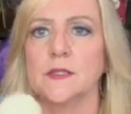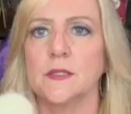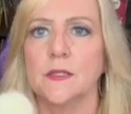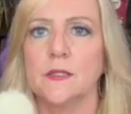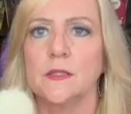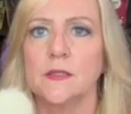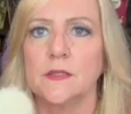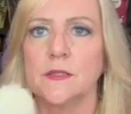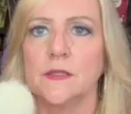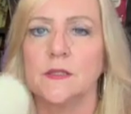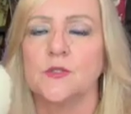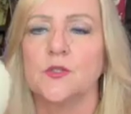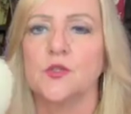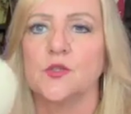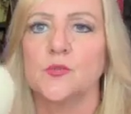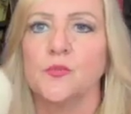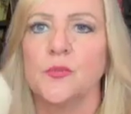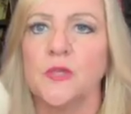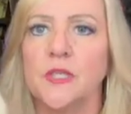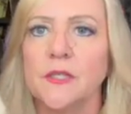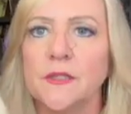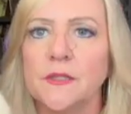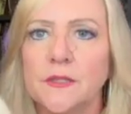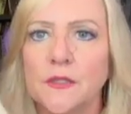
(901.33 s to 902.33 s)
say this is your
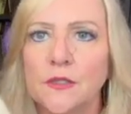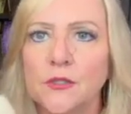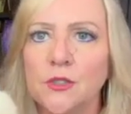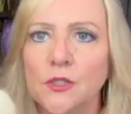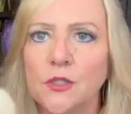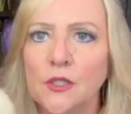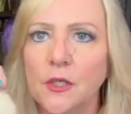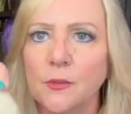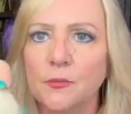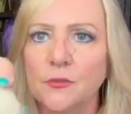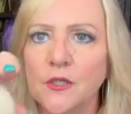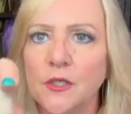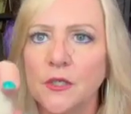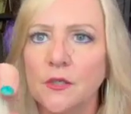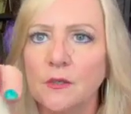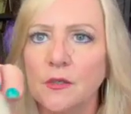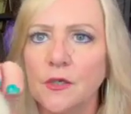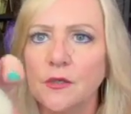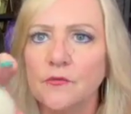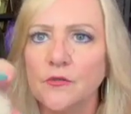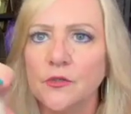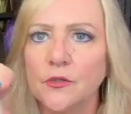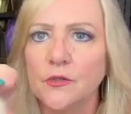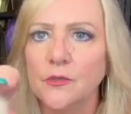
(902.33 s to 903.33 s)
basic shape that you
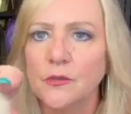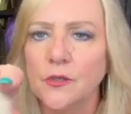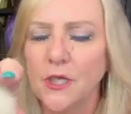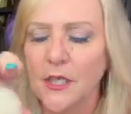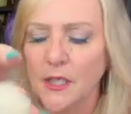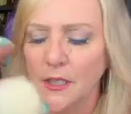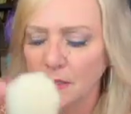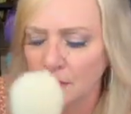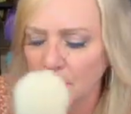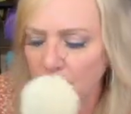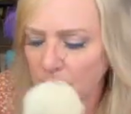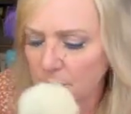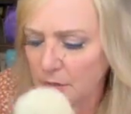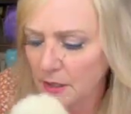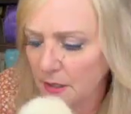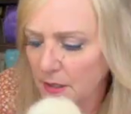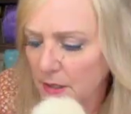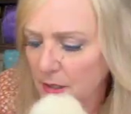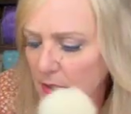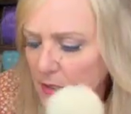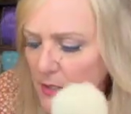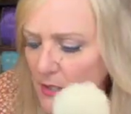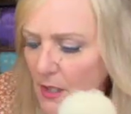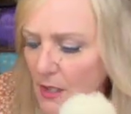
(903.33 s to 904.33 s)
have on your head
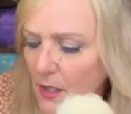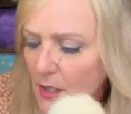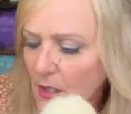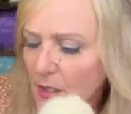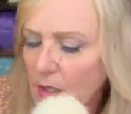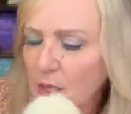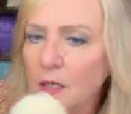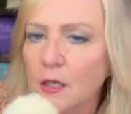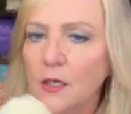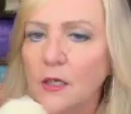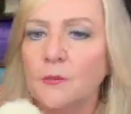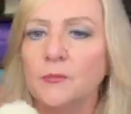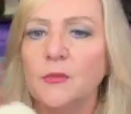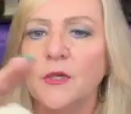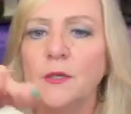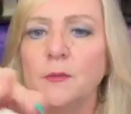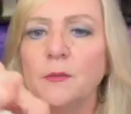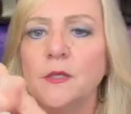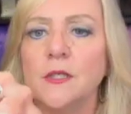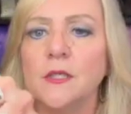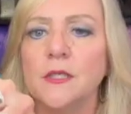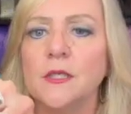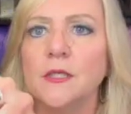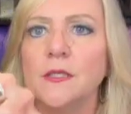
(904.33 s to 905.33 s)
already, and maybe
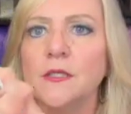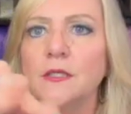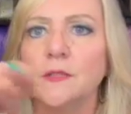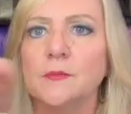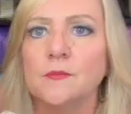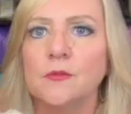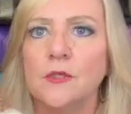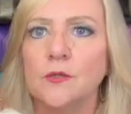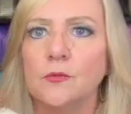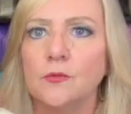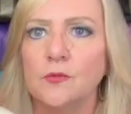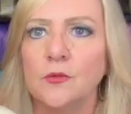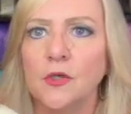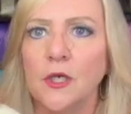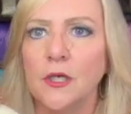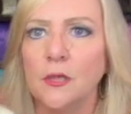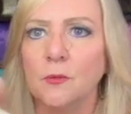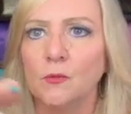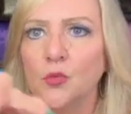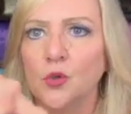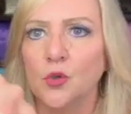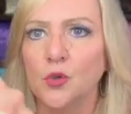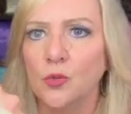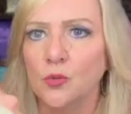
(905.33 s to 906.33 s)
it needs to be a
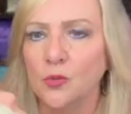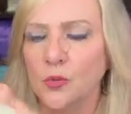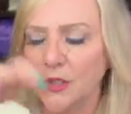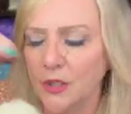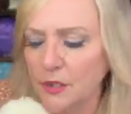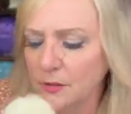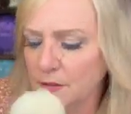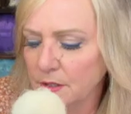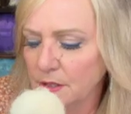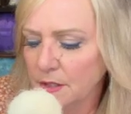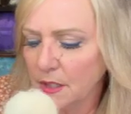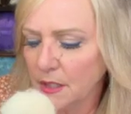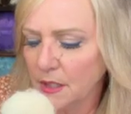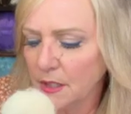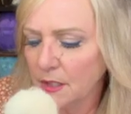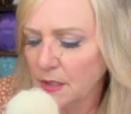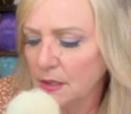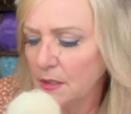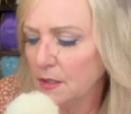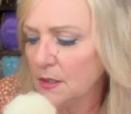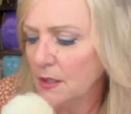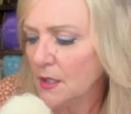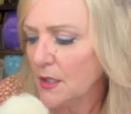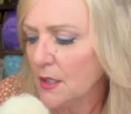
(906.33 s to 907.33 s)
more rounded
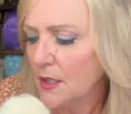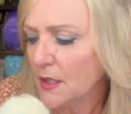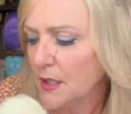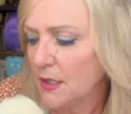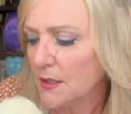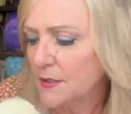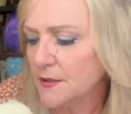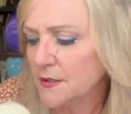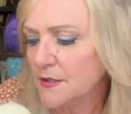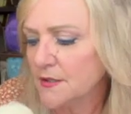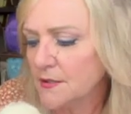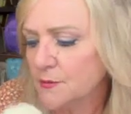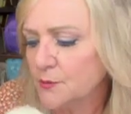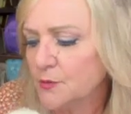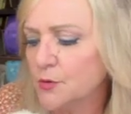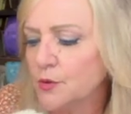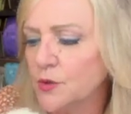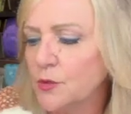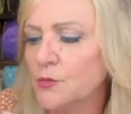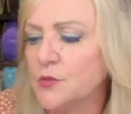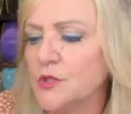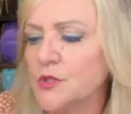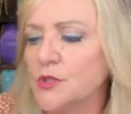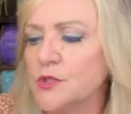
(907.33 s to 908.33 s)
head. At this
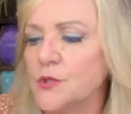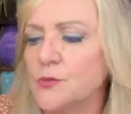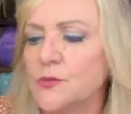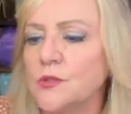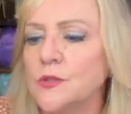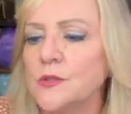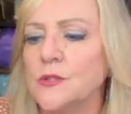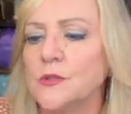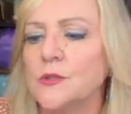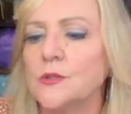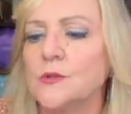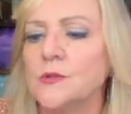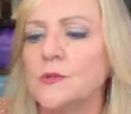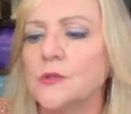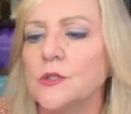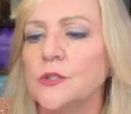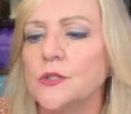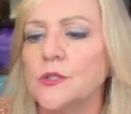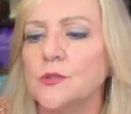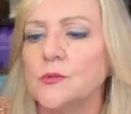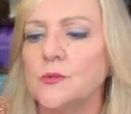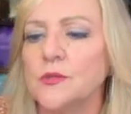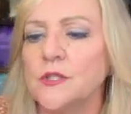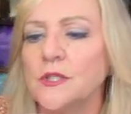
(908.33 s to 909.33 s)
point, what you would do is
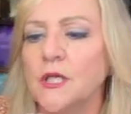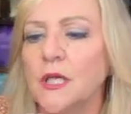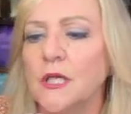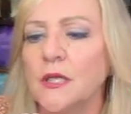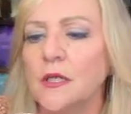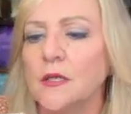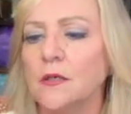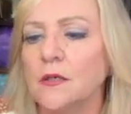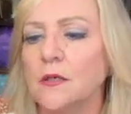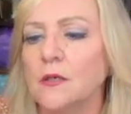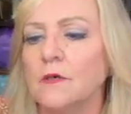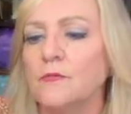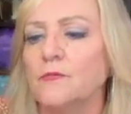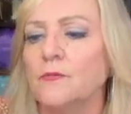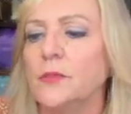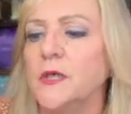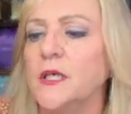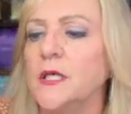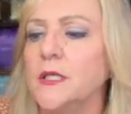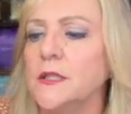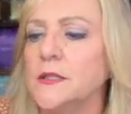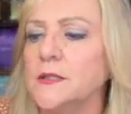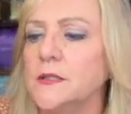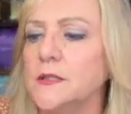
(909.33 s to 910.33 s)
you would take off
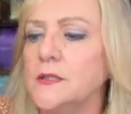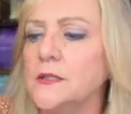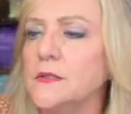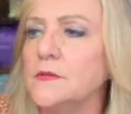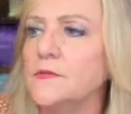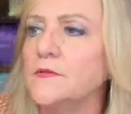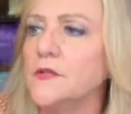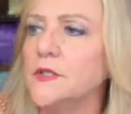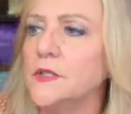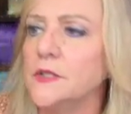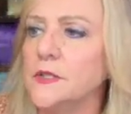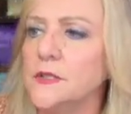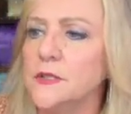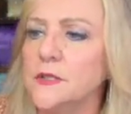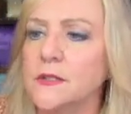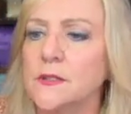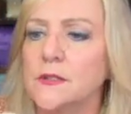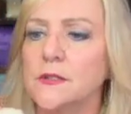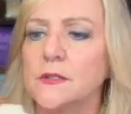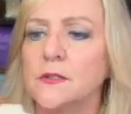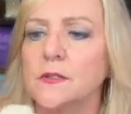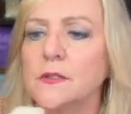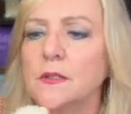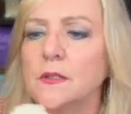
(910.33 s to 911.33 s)
pieces of this,
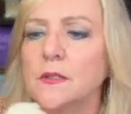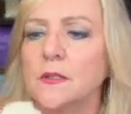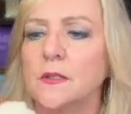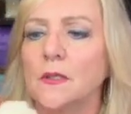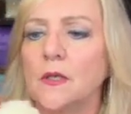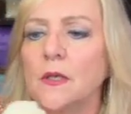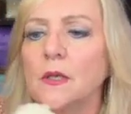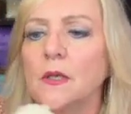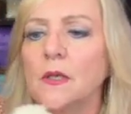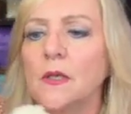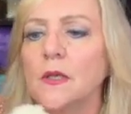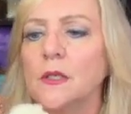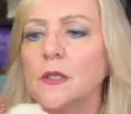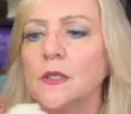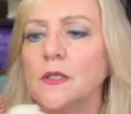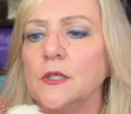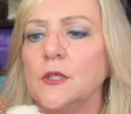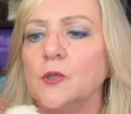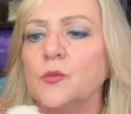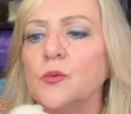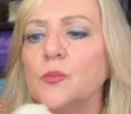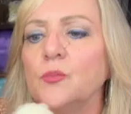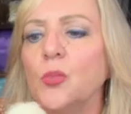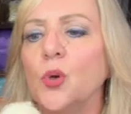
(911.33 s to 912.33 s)

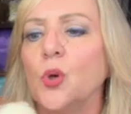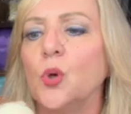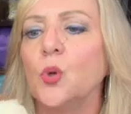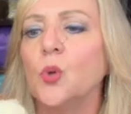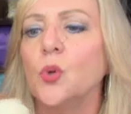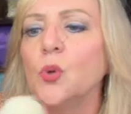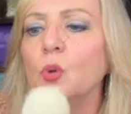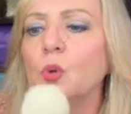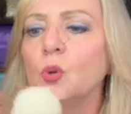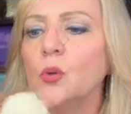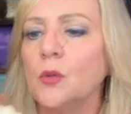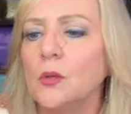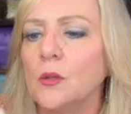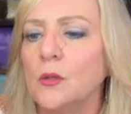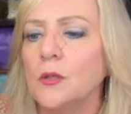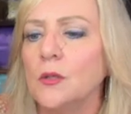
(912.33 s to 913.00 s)
you would pull